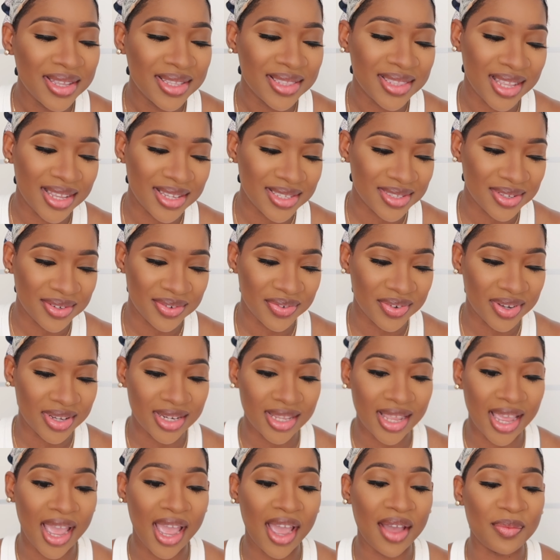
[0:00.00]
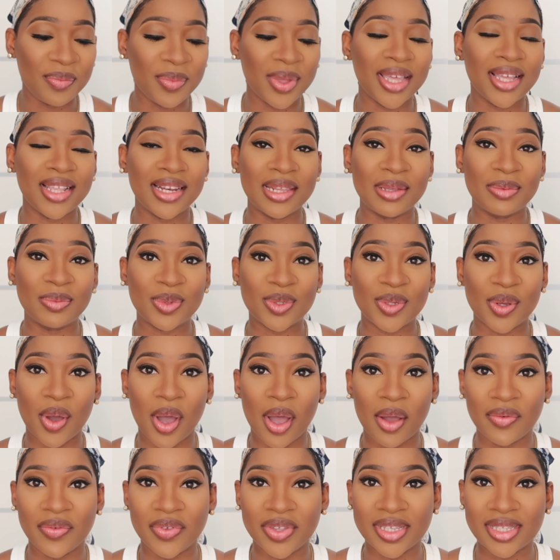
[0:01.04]
that's so funny. I have big lips, so
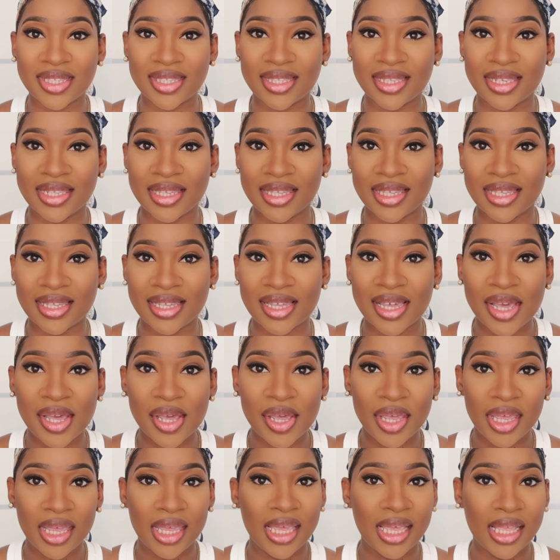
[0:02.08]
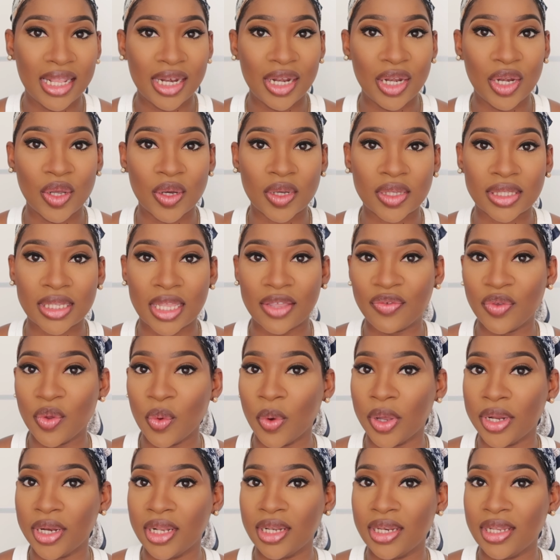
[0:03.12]
obviously it looks, if you
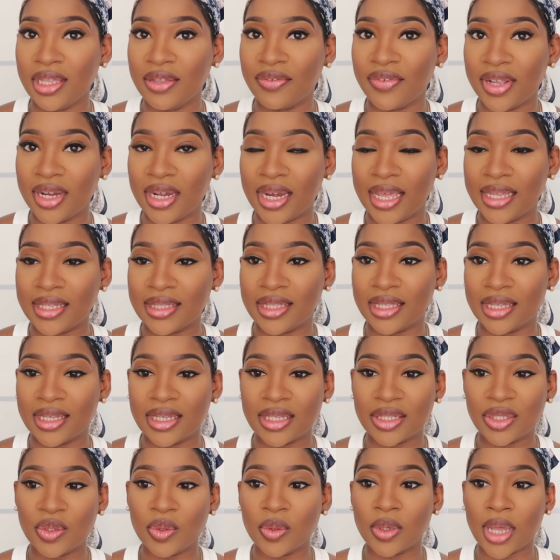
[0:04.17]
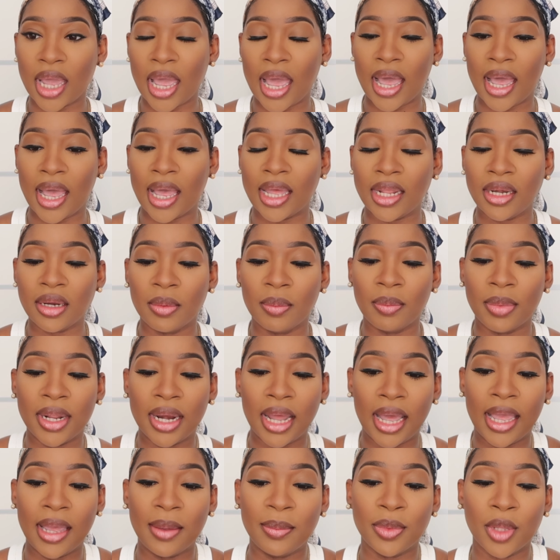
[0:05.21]
want to leave it like this, you can, but
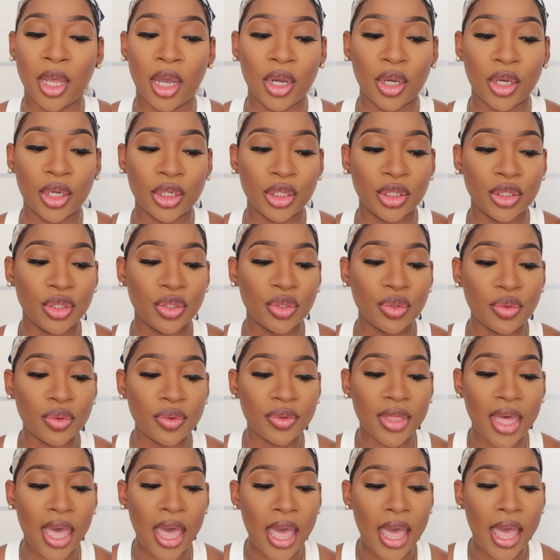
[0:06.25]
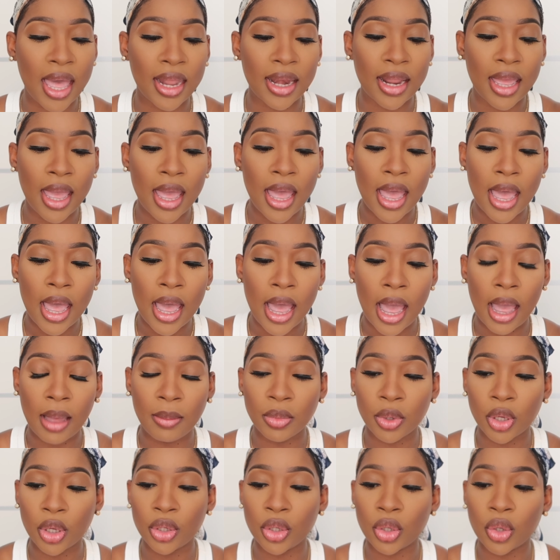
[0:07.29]
I'm not gonna do that.
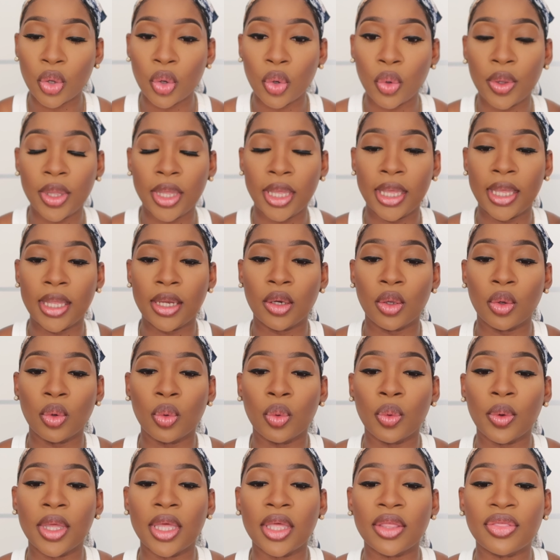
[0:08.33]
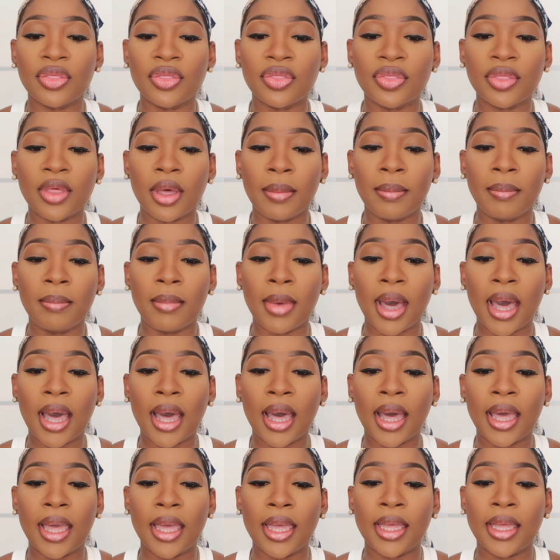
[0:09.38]
I'm gonna go in with
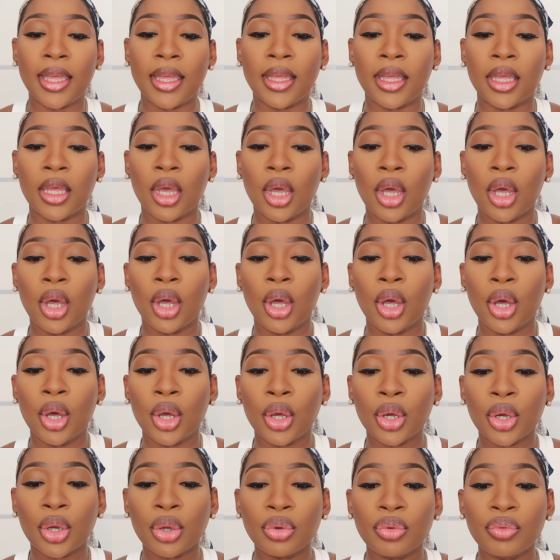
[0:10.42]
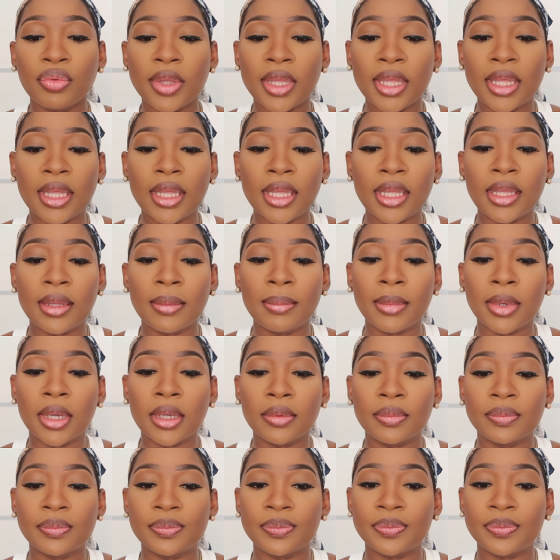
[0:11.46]
my cream,